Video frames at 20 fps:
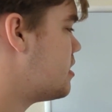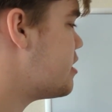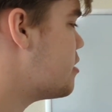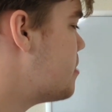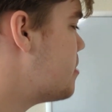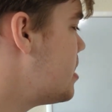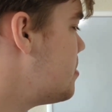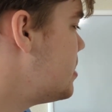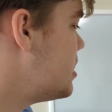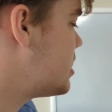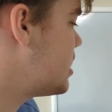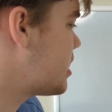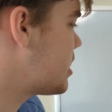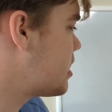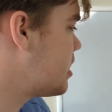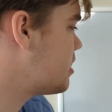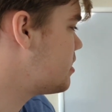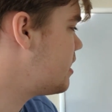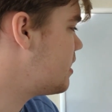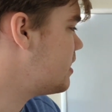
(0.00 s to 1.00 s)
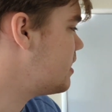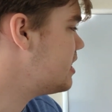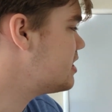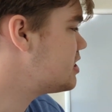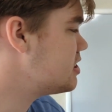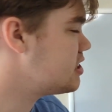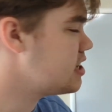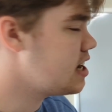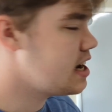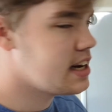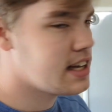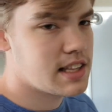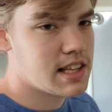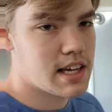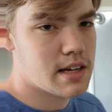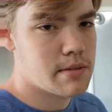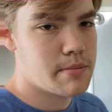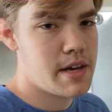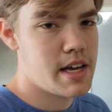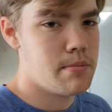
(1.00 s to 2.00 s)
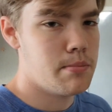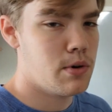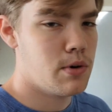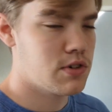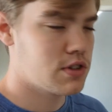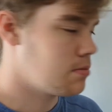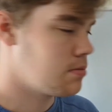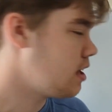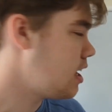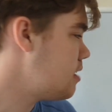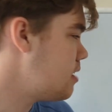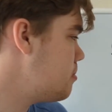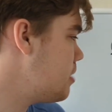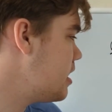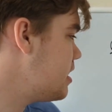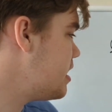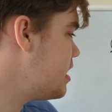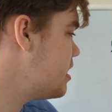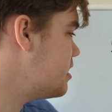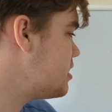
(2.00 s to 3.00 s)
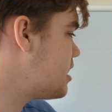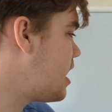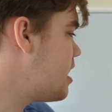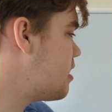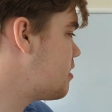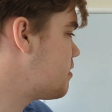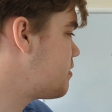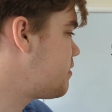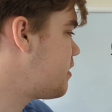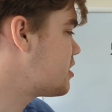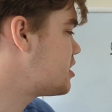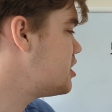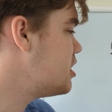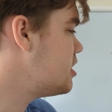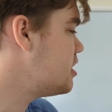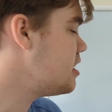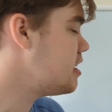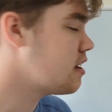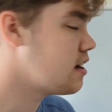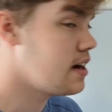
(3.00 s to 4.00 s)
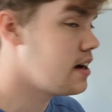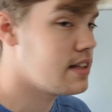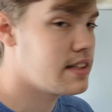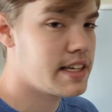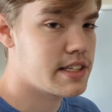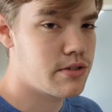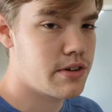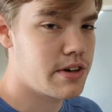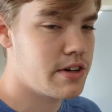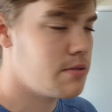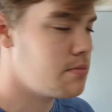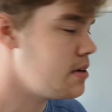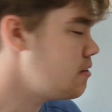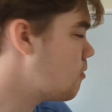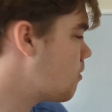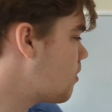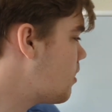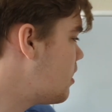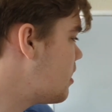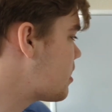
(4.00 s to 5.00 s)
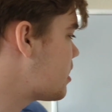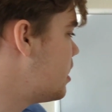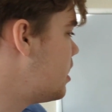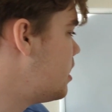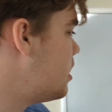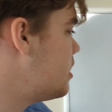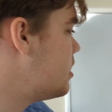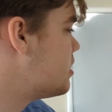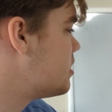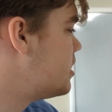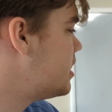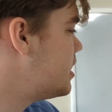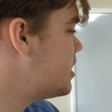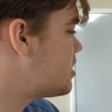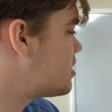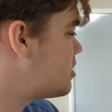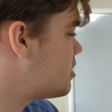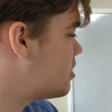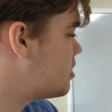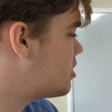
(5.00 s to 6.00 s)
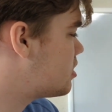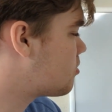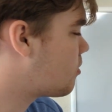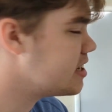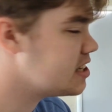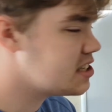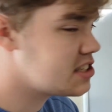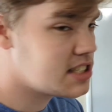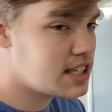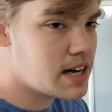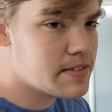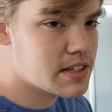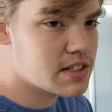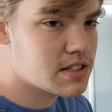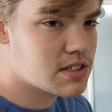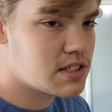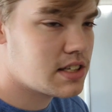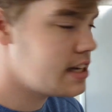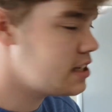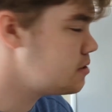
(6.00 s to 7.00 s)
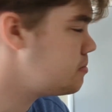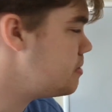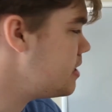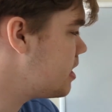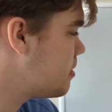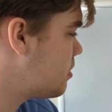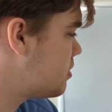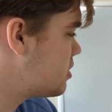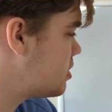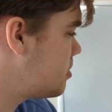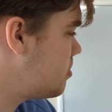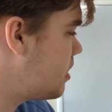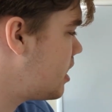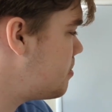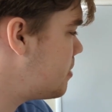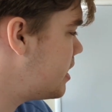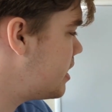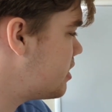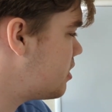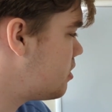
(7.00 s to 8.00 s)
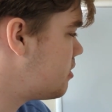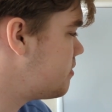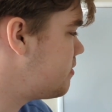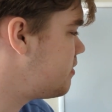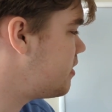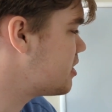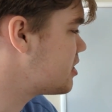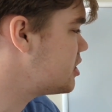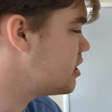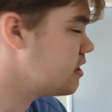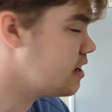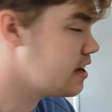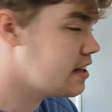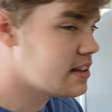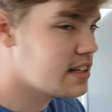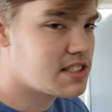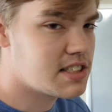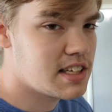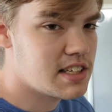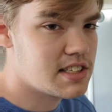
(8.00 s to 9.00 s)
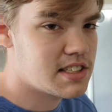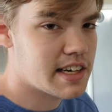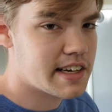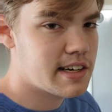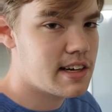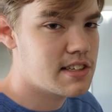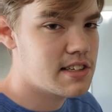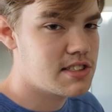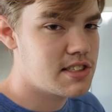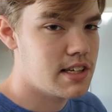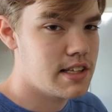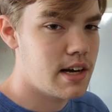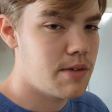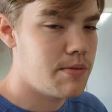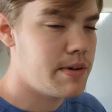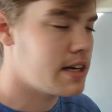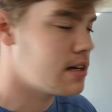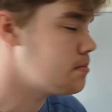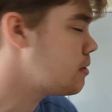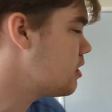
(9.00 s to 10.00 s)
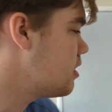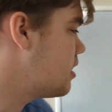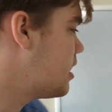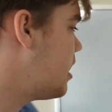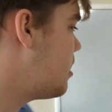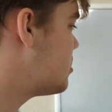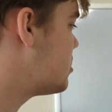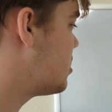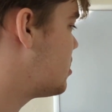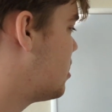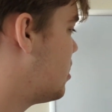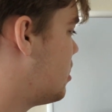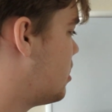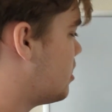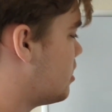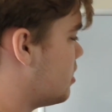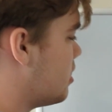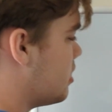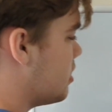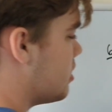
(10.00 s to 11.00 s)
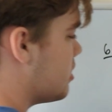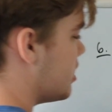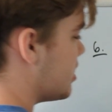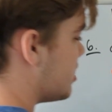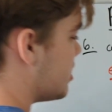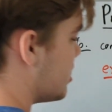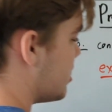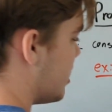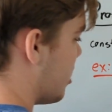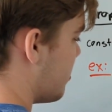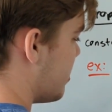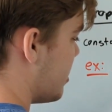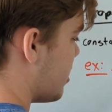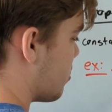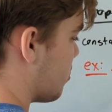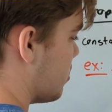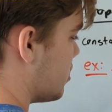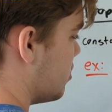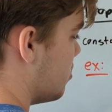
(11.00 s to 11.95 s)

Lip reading: You may be thinking there isn't anything being multiplied by the entire function here, and that's where you'd be wrong. This 3/7 is being multiplied by the whole function, and this is a constant that we can pull out. This is now equal